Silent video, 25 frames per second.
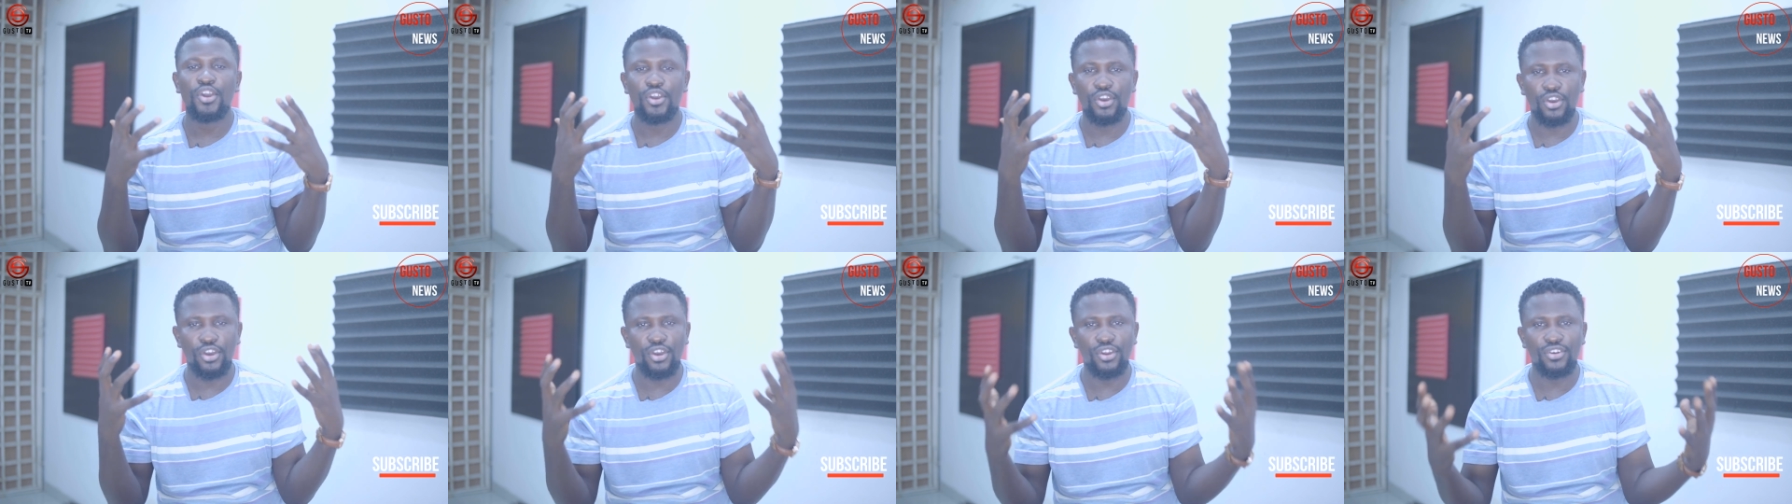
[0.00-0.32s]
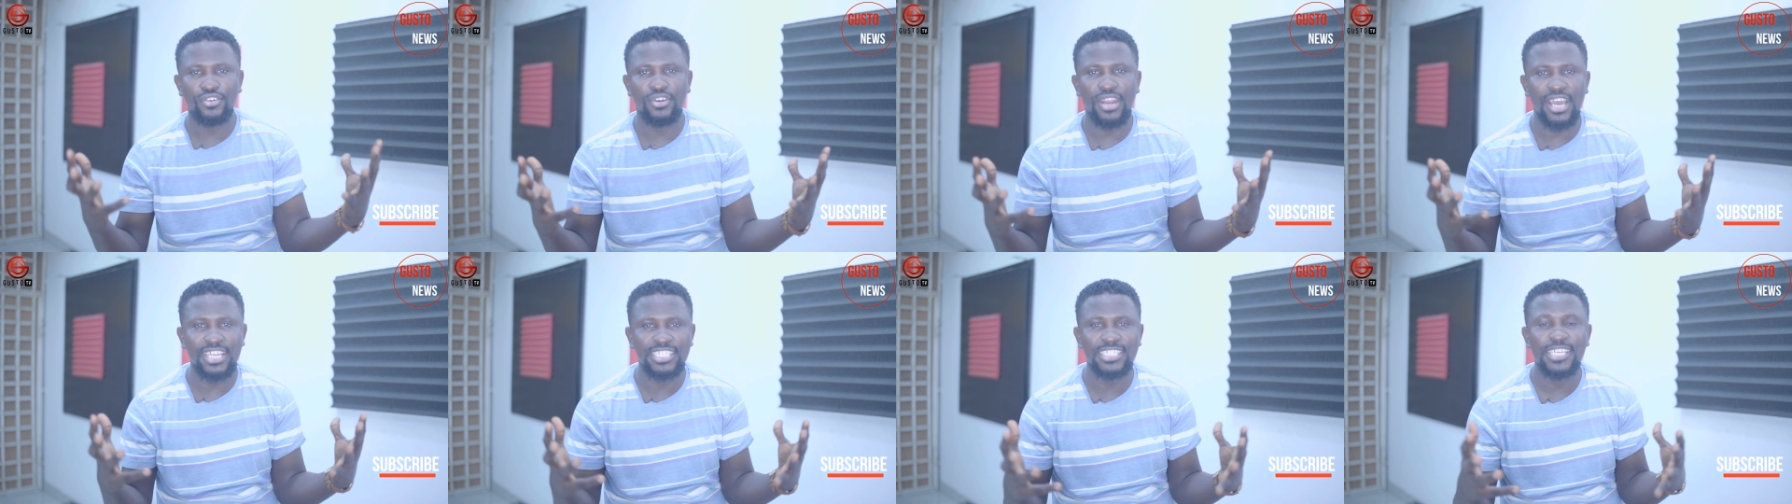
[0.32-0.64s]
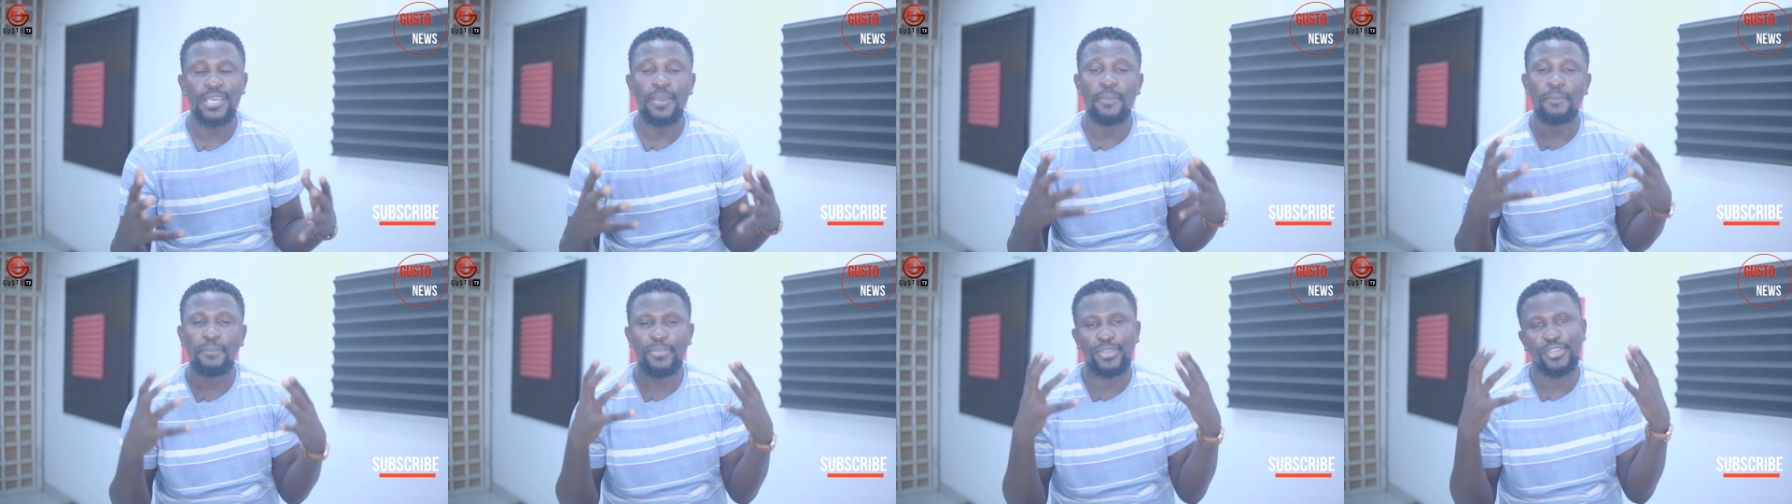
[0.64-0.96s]
congrats
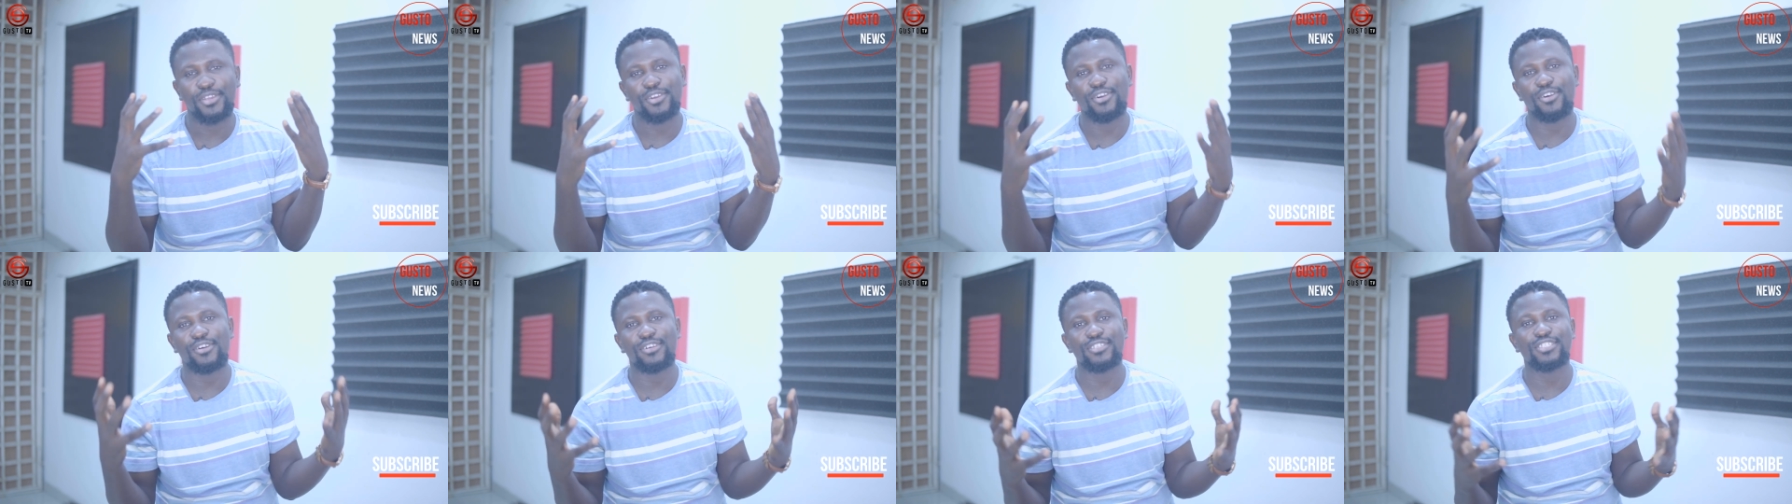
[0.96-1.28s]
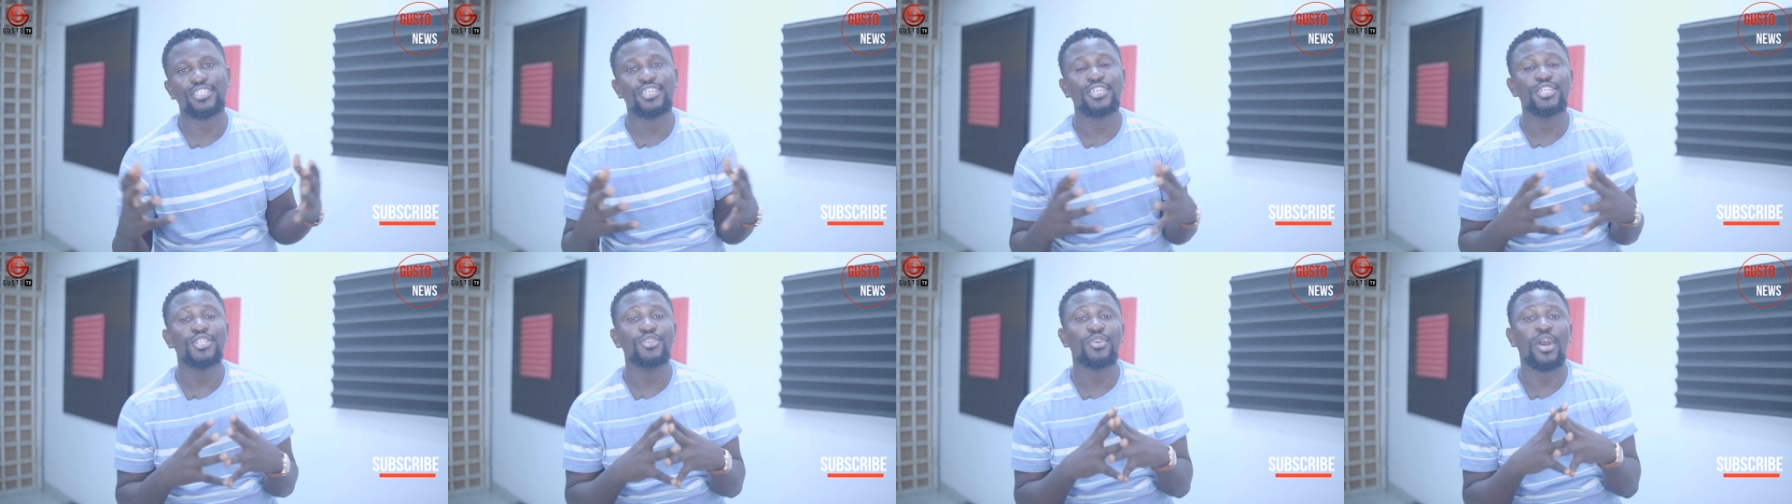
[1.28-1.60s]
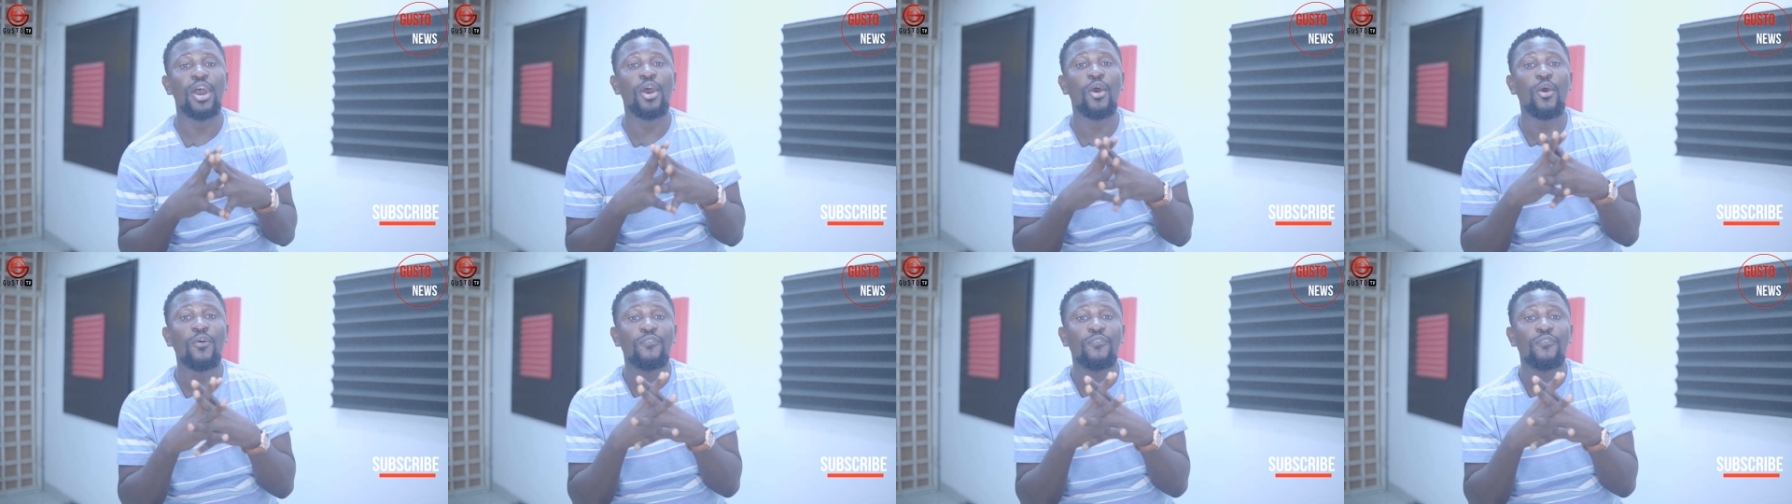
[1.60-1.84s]
because you are